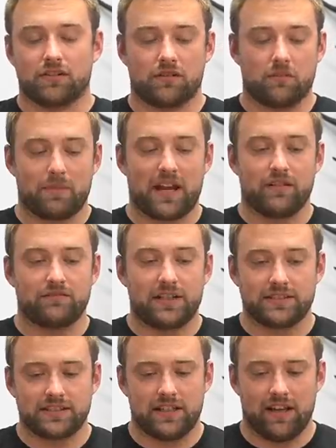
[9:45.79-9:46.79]
So
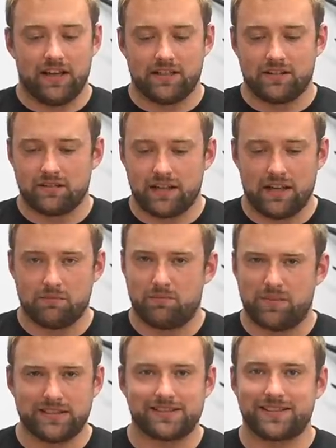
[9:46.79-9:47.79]
competitiveness in in
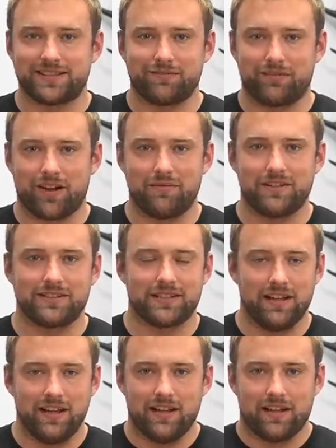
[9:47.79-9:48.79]
business environments,
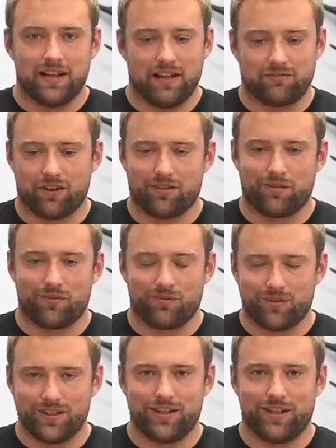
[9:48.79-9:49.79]
if you're
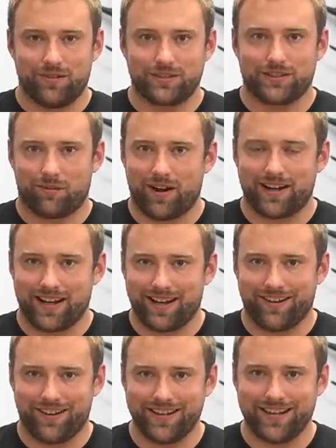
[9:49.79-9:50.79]
used to working
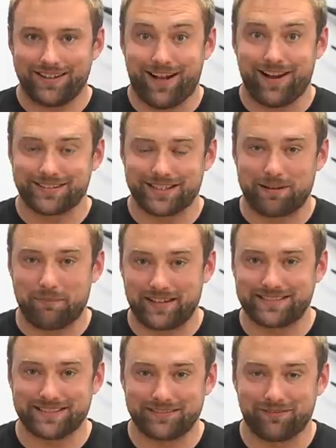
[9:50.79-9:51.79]
in highly toxic
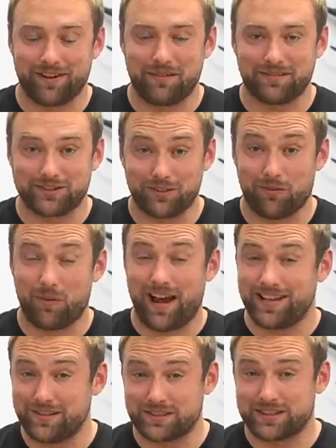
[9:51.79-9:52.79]
business environments, you're
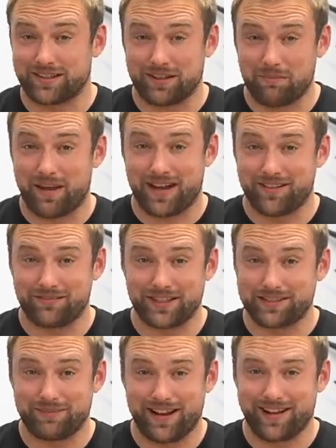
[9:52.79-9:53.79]
well used to
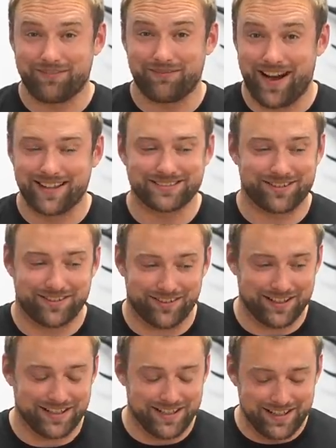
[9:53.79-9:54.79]
competitiveness being fostered,
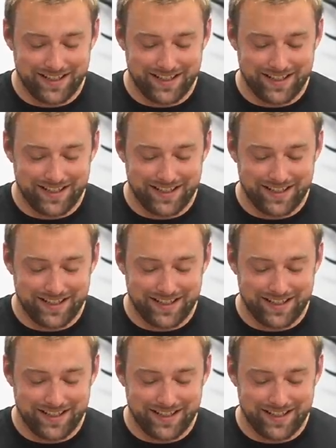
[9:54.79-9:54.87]
right?